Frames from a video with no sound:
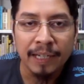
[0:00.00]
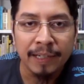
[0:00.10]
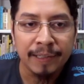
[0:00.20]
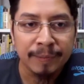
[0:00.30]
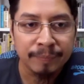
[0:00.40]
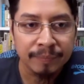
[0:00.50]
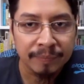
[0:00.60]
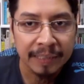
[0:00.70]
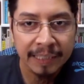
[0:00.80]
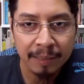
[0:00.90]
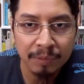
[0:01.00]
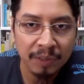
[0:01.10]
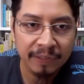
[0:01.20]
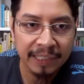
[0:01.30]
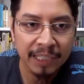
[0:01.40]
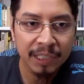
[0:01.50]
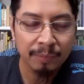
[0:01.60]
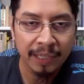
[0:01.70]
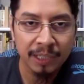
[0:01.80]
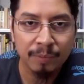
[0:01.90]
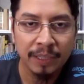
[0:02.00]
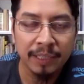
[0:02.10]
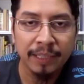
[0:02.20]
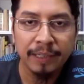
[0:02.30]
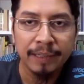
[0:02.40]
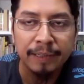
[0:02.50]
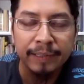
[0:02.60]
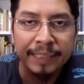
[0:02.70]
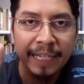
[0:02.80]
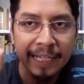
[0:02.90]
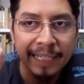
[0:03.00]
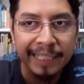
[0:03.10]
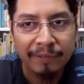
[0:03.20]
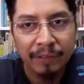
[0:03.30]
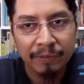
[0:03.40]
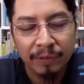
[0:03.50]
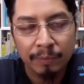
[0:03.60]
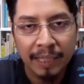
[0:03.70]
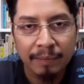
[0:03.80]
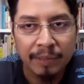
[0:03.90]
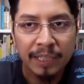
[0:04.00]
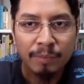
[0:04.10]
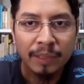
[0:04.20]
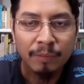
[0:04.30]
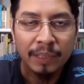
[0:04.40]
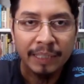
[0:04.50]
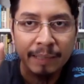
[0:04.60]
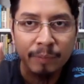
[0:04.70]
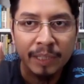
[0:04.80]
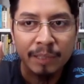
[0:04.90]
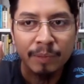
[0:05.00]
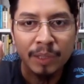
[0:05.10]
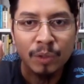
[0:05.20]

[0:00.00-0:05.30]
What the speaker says: In terms of attention management, slightly different from time management, where time management